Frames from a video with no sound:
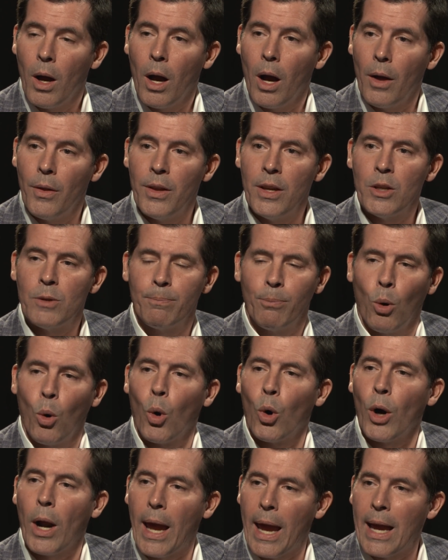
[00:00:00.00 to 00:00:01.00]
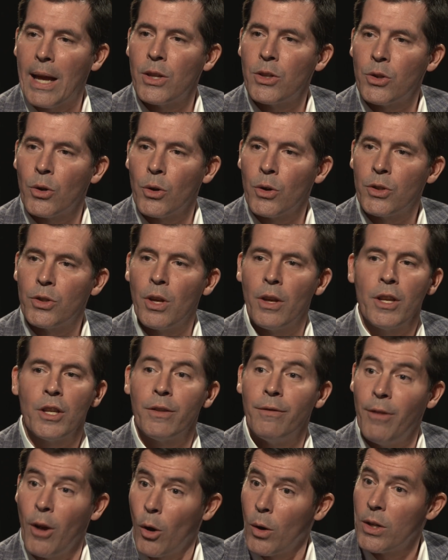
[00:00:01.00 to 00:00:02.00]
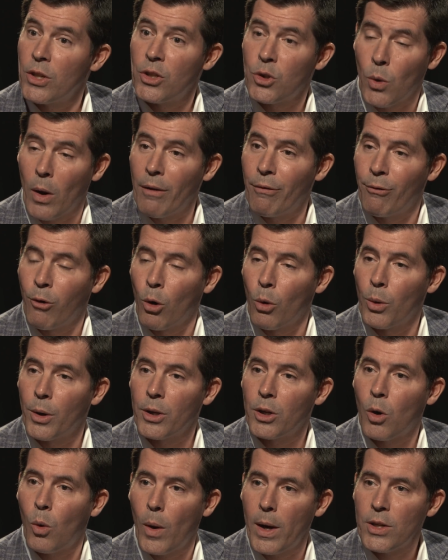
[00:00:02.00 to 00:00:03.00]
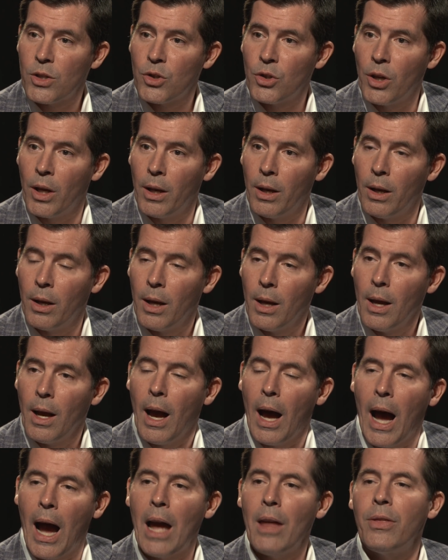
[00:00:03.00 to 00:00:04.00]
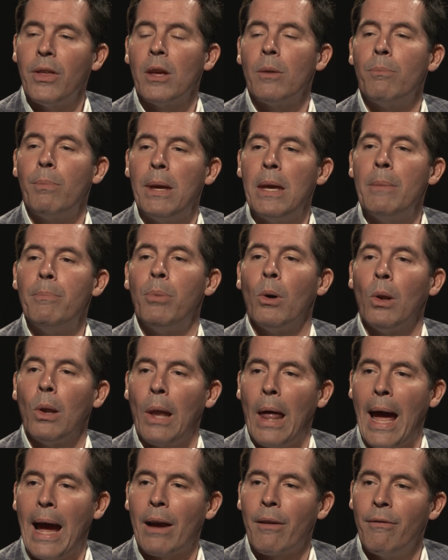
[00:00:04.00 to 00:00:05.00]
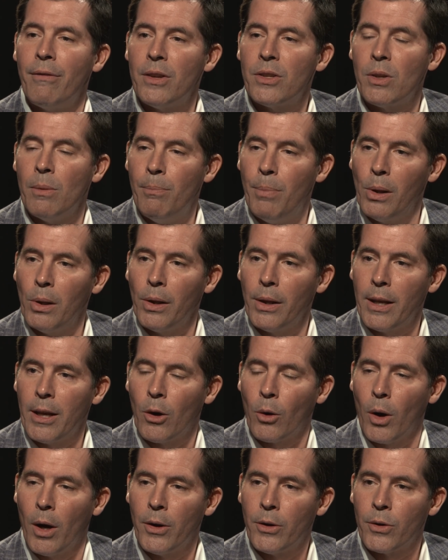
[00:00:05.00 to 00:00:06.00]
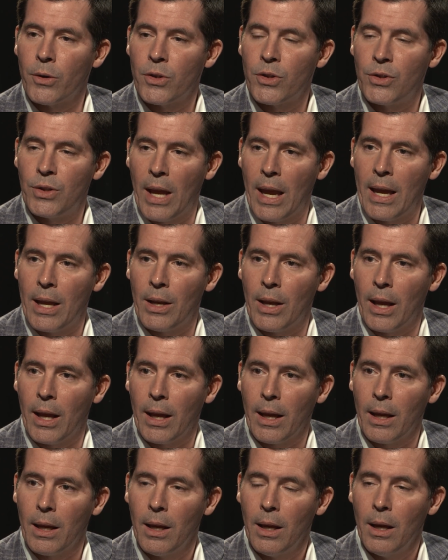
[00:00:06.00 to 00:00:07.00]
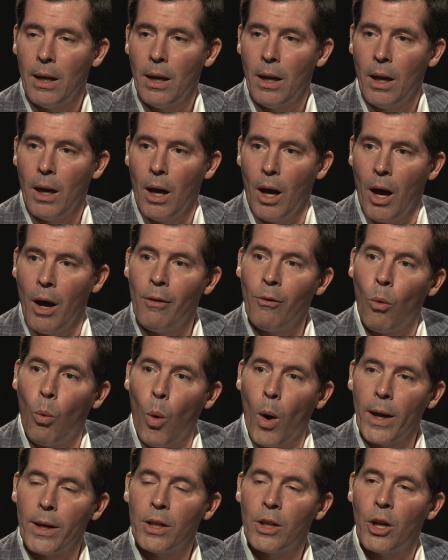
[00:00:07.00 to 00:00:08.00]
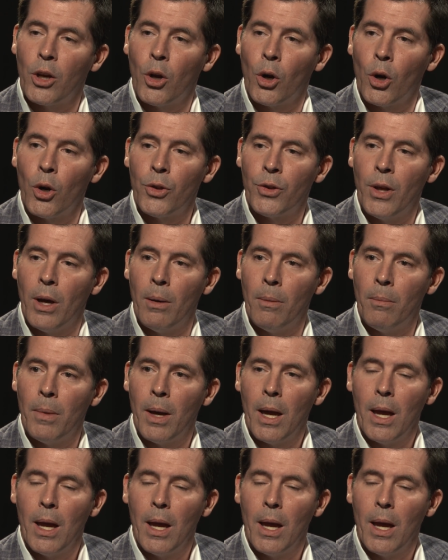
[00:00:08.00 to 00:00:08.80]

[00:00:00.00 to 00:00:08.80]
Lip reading: these poor answers to this very straightforward question. I think people lack visibility or understanding of what can hurt them,